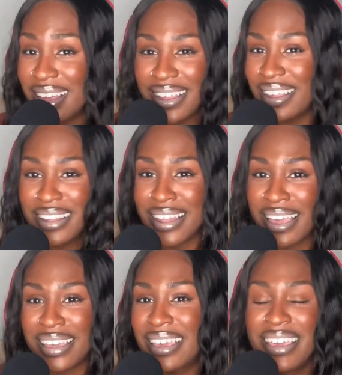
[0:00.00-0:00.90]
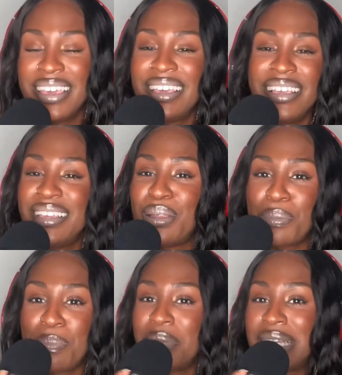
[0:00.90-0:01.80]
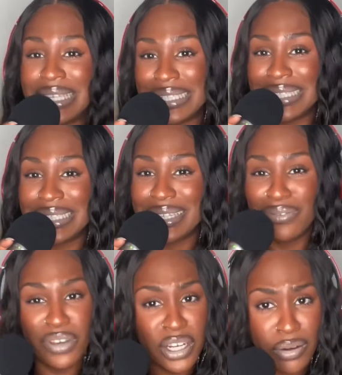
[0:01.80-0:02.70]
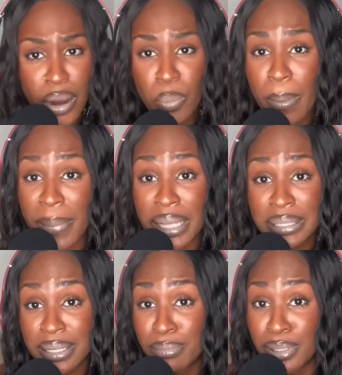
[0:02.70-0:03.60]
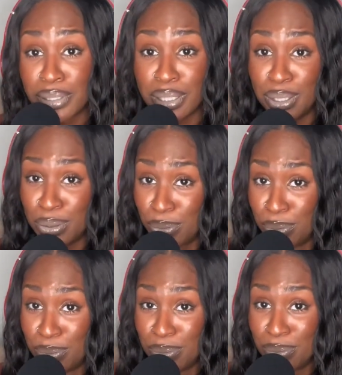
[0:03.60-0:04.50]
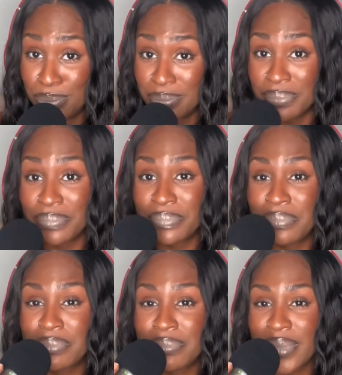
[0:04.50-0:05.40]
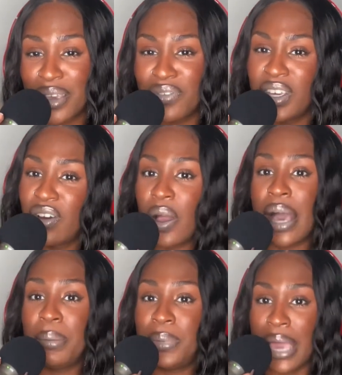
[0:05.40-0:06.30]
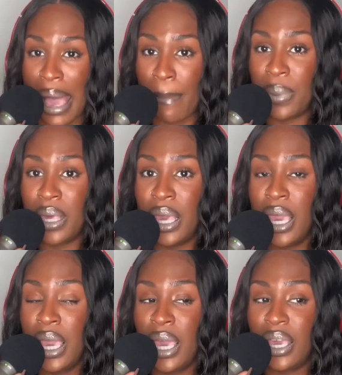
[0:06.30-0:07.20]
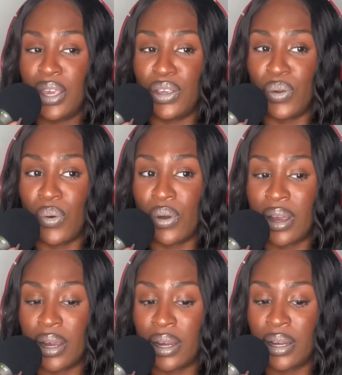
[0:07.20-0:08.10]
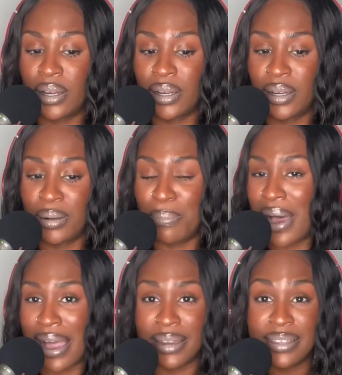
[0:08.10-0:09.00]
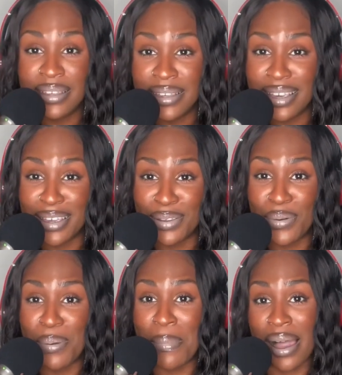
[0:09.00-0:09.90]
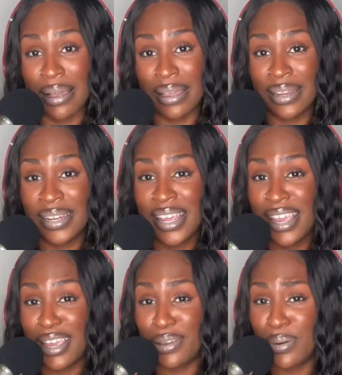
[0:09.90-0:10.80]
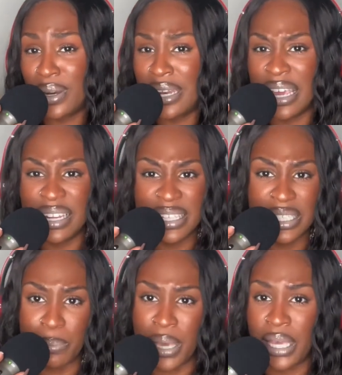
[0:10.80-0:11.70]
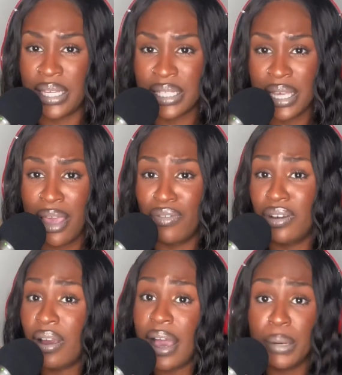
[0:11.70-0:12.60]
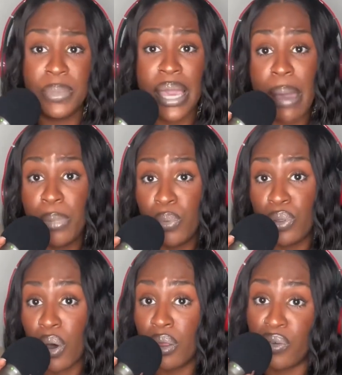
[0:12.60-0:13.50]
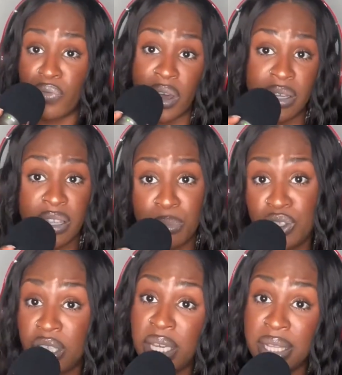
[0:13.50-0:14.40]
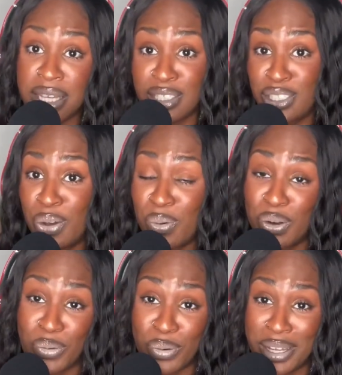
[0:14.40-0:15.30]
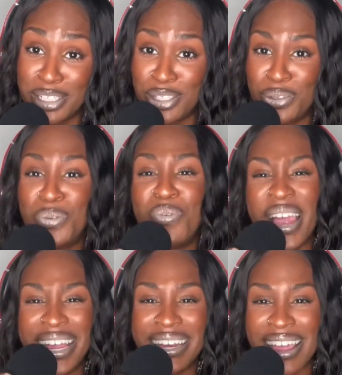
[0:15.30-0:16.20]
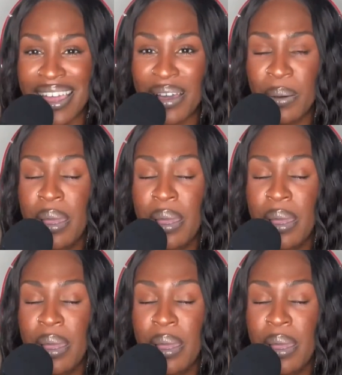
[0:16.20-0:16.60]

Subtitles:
Like, please figure out what means something to you. Figure out how to be happy in your body, in your mind, in your daily space. Figure out how to be happy with all the fucked up shit that's going on to you right now.